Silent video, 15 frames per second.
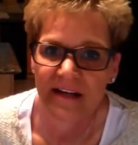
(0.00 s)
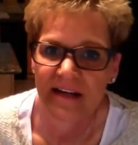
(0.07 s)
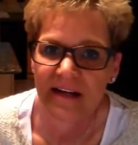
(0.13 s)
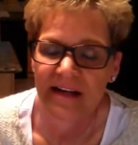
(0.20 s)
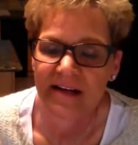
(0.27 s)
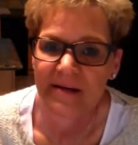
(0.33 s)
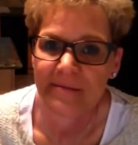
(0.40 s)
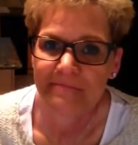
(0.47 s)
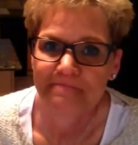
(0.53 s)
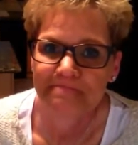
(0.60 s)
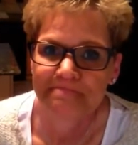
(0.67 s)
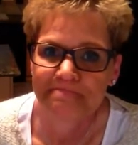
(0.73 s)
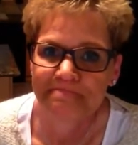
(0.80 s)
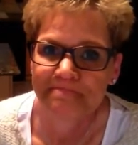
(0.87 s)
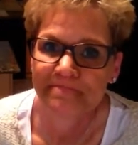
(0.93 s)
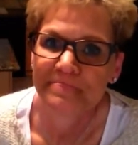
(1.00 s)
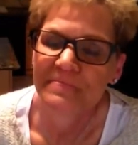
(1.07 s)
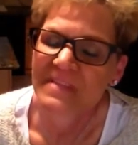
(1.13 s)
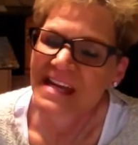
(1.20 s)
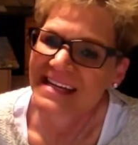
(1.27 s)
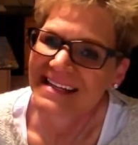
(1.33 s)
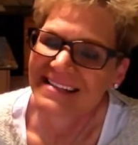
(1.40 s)
I
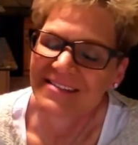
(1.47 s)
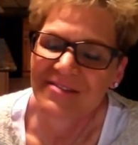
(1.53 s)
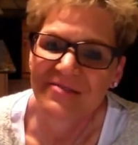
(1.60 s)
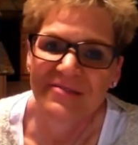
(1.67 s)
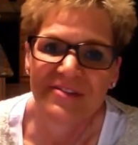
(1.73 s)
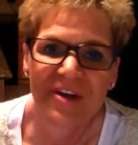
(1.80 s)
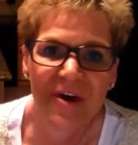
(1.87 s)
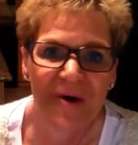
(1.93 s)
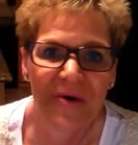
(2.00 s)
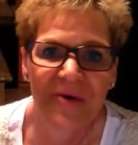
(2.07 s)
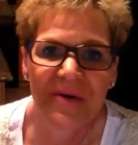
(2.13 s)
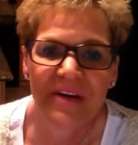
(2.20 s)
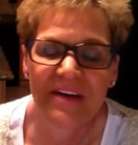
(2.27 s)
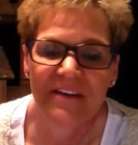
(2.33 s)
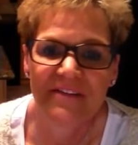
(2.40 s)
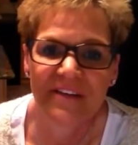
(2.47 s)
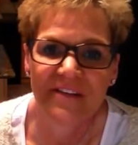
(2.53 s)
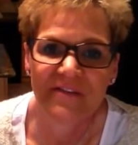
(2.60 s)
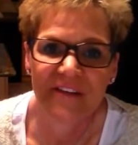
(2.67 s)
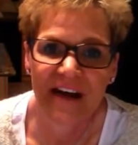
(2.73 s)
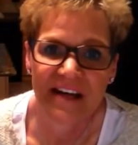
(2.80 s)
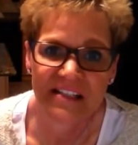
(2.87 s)
don't know if
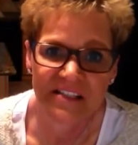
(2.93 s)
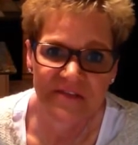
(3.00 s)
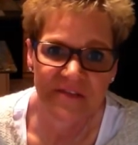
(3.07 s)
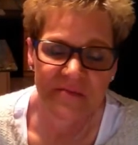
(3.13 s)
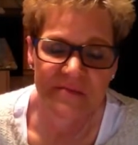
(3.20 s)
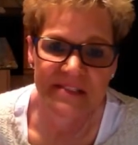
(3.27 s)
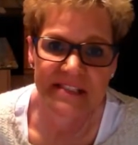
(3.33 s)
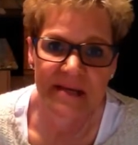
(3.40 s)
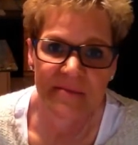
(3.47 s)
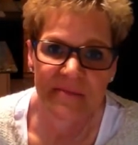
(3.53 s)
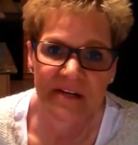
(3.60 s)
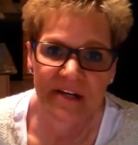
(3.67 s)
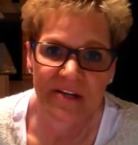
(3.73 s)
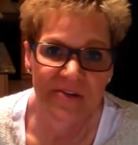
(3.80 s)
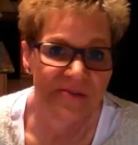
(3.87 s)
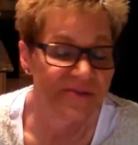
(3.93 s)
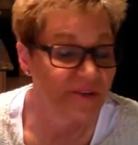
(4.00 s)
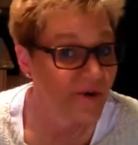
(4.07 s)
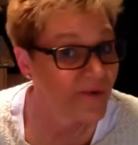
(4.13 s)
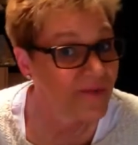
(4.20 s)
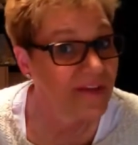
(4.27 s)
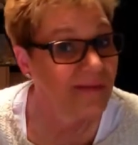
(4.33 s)
advice from somebody who's
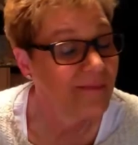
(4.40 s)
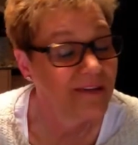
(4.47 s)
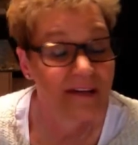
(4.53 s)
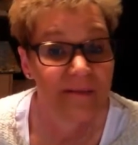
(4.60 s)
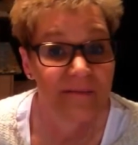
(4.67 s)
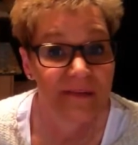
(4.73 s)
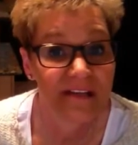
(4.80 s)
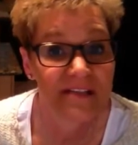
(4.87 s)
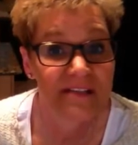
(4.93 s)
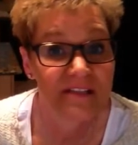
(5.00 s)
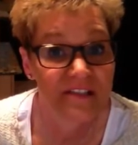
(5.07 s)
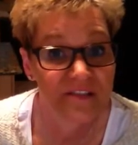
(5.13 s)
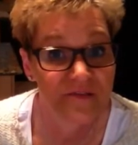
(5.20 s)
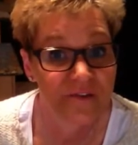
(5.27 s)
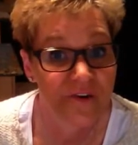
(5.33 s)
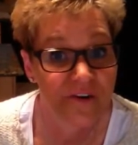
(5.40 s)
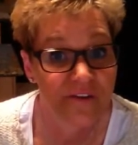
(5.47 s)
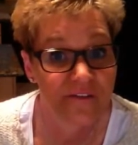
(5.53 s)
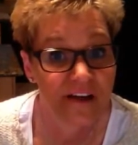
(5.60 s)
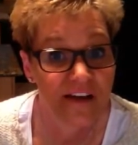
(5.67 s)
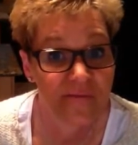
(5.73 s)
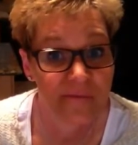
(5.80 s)
only been in business 4 or
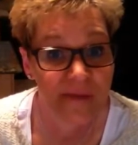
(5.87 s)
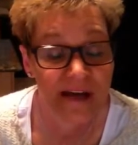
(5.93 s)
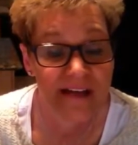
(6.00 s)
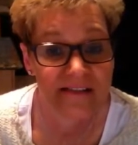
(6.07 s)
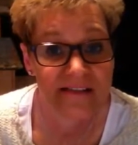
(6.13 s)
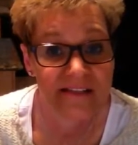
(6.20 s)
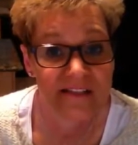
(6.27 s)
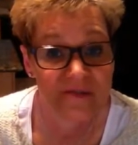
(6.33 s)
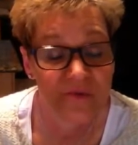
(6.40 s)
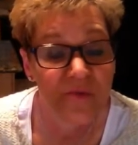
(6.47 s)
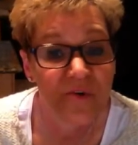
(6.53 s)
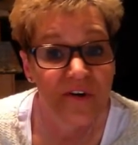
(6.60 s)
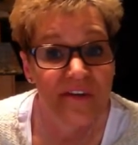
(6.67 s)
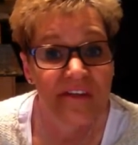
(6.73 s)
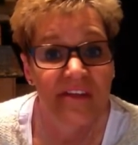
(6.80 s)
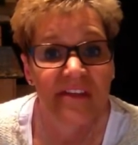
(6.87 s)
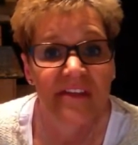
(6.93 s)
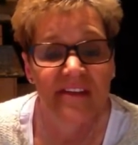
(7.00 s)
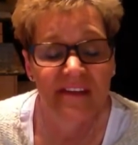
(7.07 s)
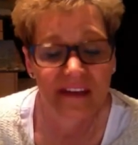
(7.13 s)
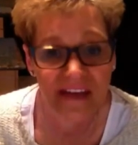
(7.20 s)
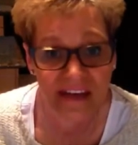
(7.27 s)
5 months is worth
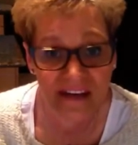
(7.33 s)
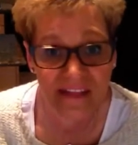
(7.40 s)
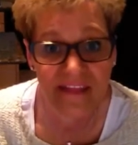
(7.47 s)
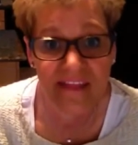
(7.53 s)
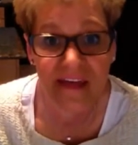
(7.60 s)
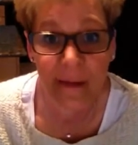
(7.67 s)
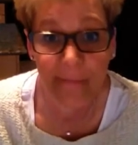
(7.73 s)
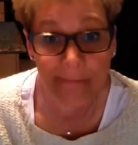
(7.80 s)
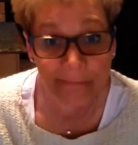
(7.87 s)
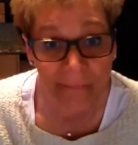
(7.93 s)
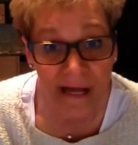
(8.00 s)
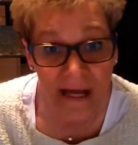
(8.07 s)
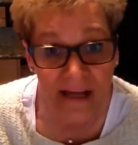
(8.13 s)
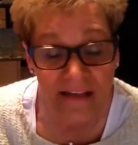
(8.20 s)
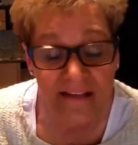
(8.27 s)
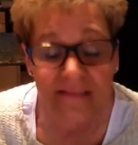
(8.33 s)
anything, but